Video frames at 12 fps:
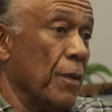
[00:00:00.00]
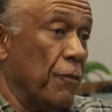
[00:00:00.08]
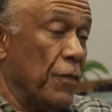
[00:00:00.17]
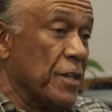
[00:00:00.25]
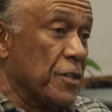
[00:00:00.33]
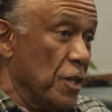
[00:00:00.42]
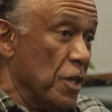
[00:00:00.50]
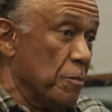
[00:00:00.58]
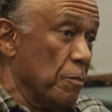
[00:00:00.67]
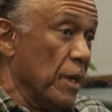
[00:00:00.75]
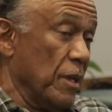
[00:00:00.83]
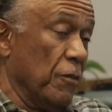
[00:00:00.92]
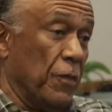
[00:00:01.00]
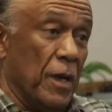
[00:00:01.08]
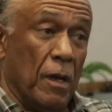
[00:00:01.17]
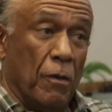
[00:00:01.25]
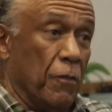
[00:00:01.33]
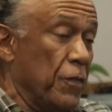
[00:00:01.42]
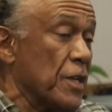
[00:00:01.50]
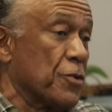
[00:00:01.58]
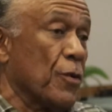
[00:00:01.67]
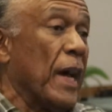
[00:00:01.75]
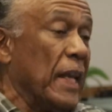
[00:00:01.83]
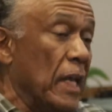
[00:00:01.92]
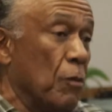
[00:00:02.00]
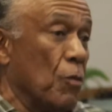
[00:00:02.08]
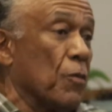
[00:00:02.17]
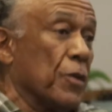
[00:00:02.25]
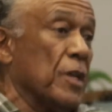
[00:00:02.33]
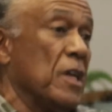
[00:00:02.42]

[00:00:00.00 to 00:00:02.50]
fits his fits right in with the,